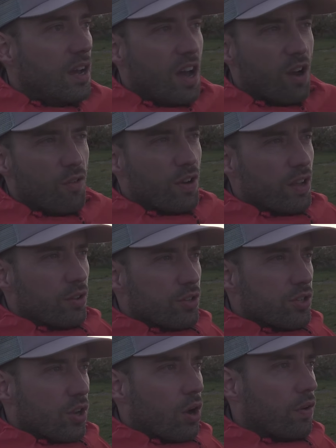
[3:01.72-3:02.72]
a real
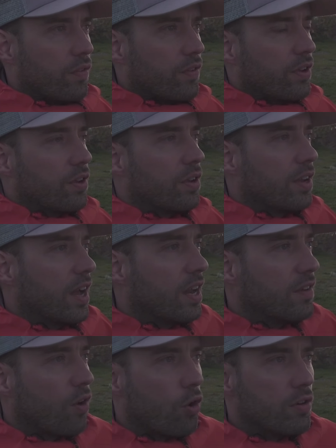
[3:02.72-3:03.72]
soft kind
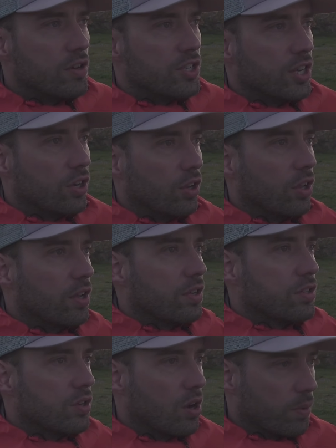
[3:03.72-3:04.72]
of orangey colour.
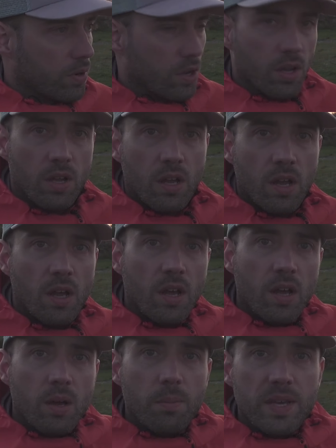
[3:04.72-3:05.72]
So I'm going to
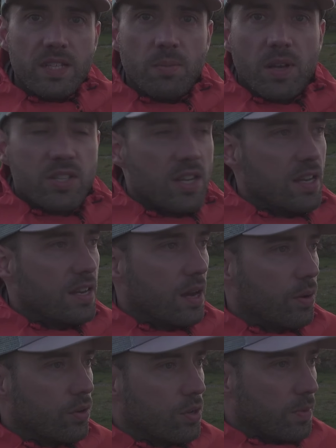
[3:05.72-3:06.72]
meter my scene
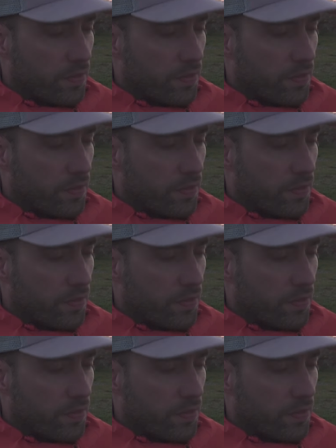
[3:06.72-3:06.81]
now and do my